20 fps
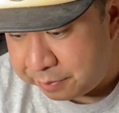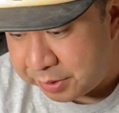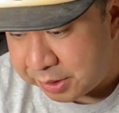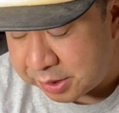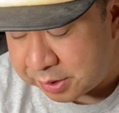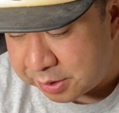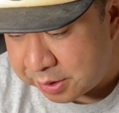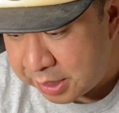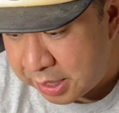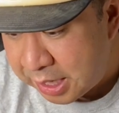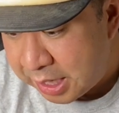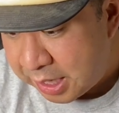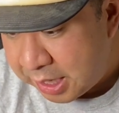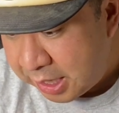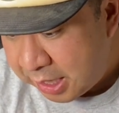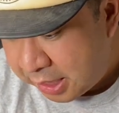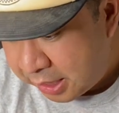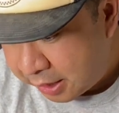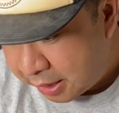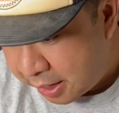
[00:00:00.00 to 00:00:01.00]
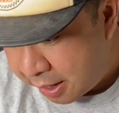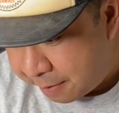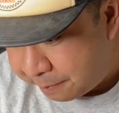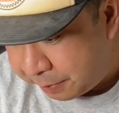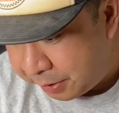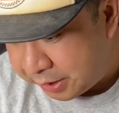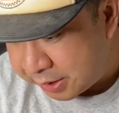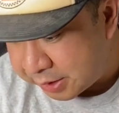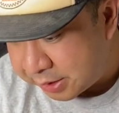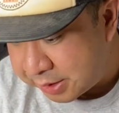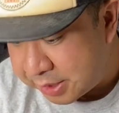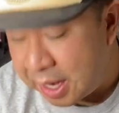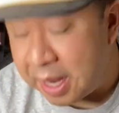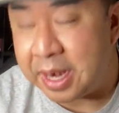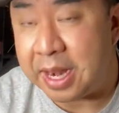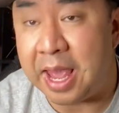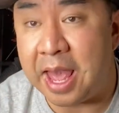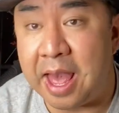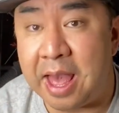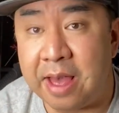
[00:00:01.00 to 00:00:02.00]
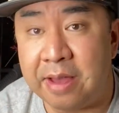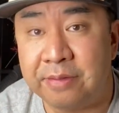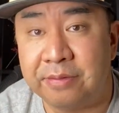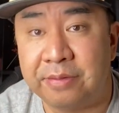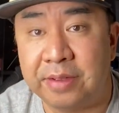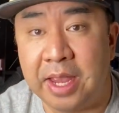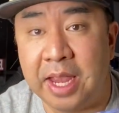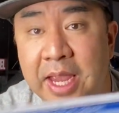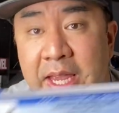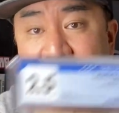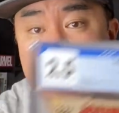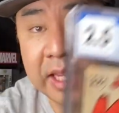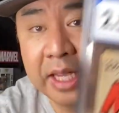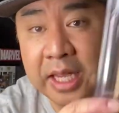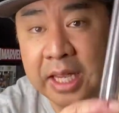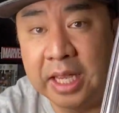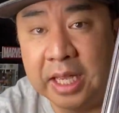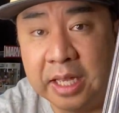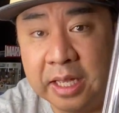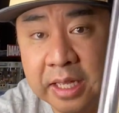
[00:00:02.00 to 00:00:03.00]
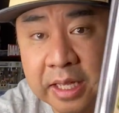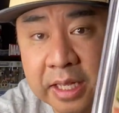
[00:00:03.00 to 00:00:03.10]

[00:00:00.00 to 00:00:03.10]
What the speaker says: This copy does not have any